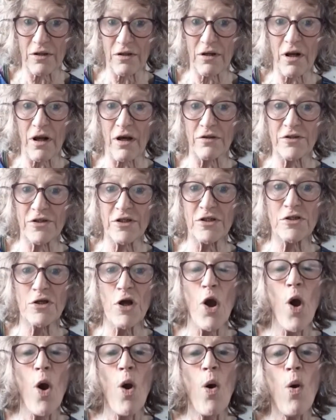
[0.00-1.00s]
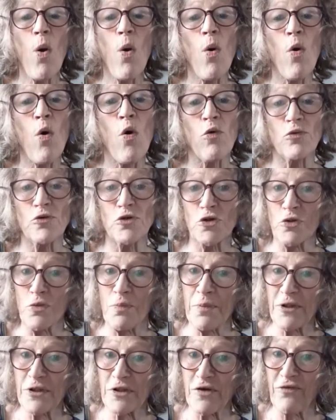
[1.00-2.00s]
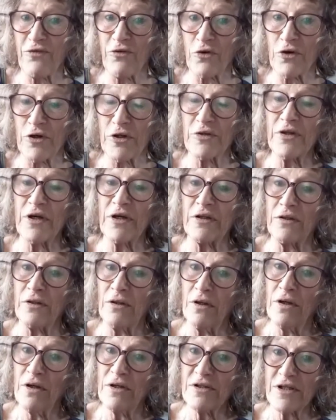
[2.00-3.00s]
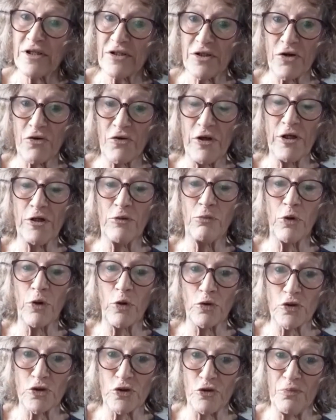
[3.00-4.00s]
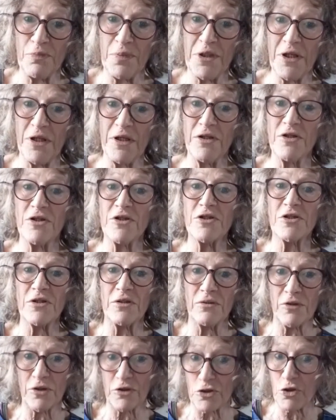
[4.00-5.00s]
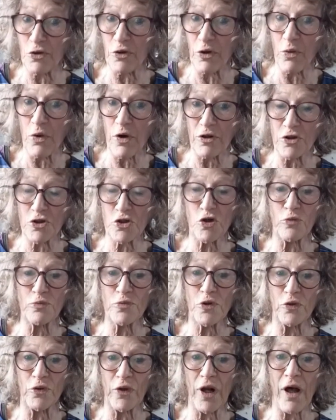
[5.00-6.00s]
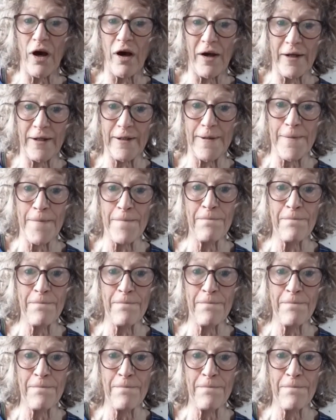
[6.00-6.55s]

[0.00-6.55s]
classes or do a picture for it. Then Tessa Green will also be doing workshops online.